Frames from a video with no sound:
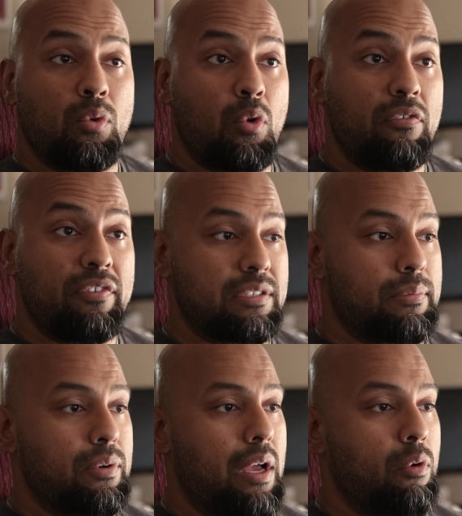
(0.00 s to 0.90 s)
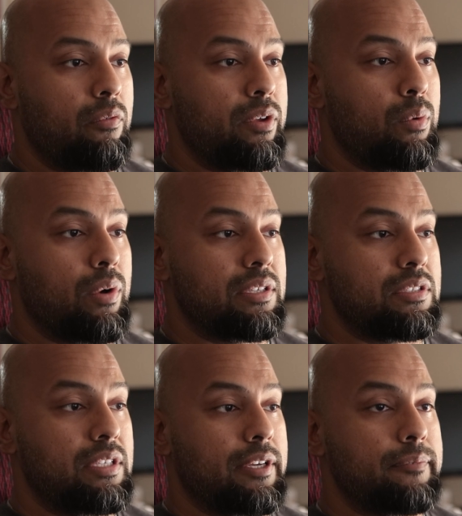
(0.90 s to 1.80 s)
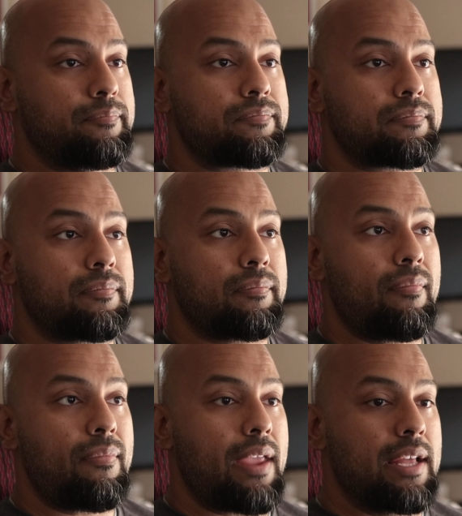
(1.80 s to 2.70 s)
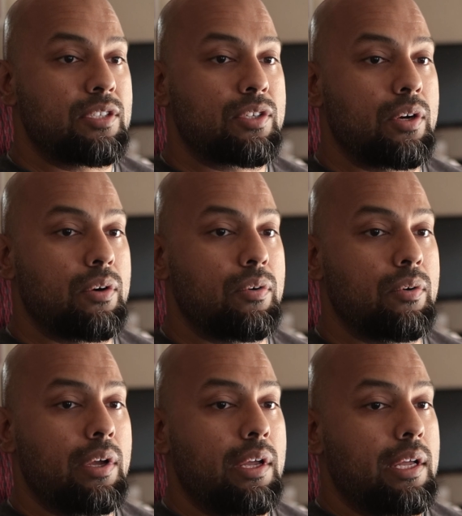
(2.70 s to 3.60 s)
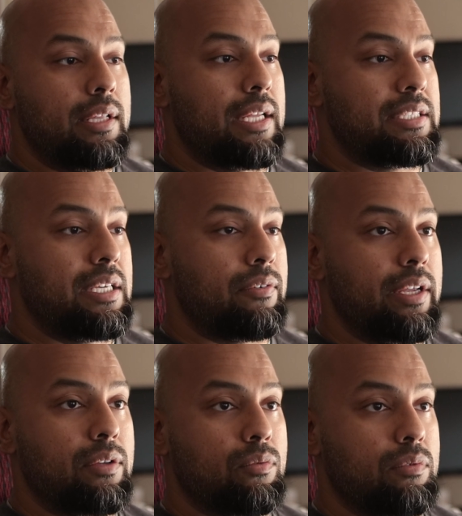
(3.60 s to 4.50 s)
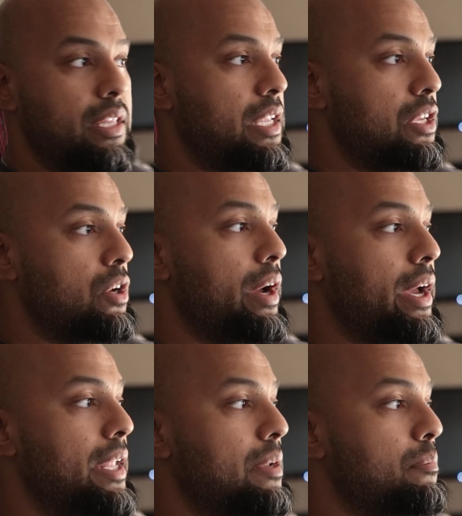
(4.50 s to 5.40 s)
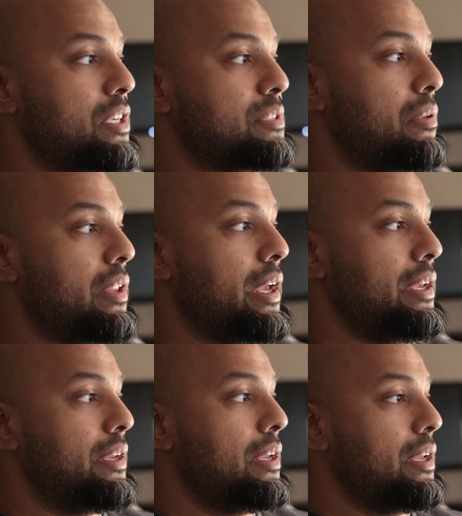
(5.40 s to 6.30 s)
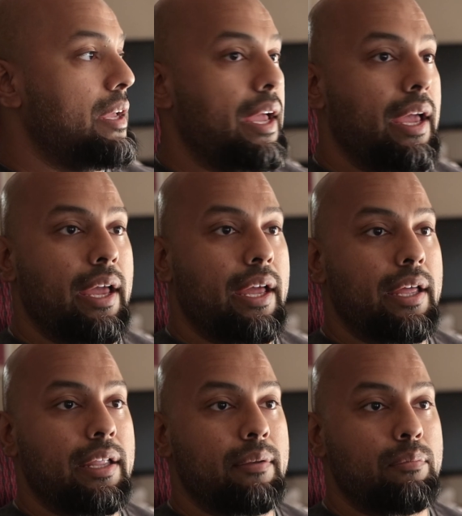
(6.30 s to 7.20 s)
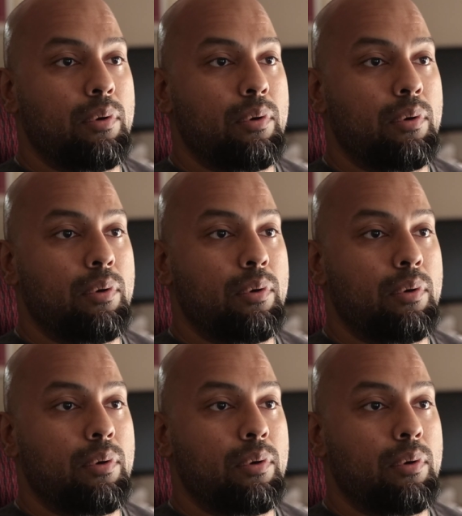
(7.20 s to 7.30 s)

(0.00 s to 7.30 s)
or visible, however you want to see it. And so that's it, right? And then you go ahead and press play and boom,